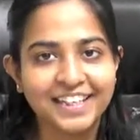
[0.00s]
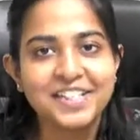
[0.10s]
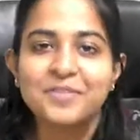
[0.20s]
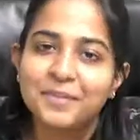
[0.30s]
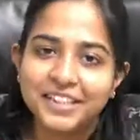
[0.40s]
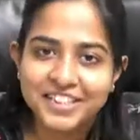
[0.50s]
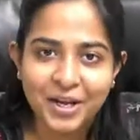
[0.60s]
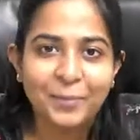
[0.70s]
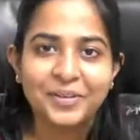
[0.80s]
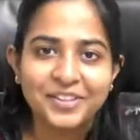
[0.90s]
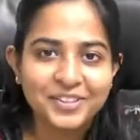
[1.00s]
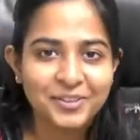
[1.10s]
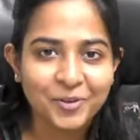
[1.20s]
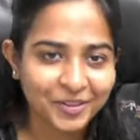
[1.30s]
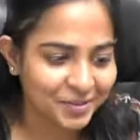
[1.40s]
but the chapter is
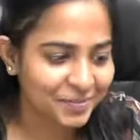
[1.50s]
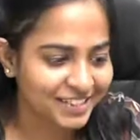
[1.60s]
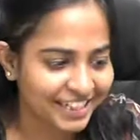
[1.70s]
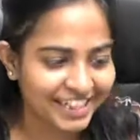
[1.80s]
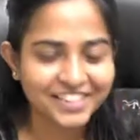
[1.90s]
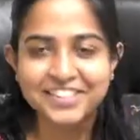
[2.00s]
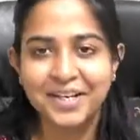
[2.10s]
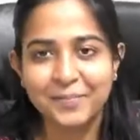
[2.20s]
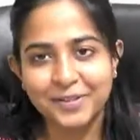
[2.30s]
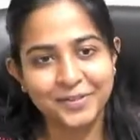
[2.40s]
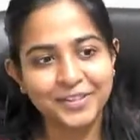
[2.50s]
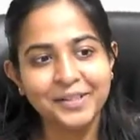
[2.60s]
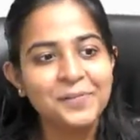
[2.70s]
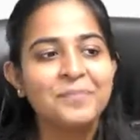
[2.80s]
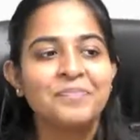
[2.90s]
not a miscellaneous chapter. Okay,
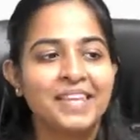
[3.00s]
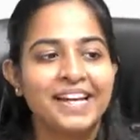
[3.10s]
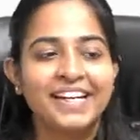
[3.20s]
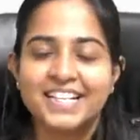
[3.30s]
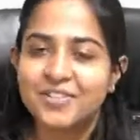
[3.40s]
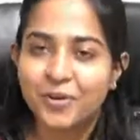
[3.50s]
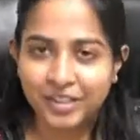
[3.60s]
it has got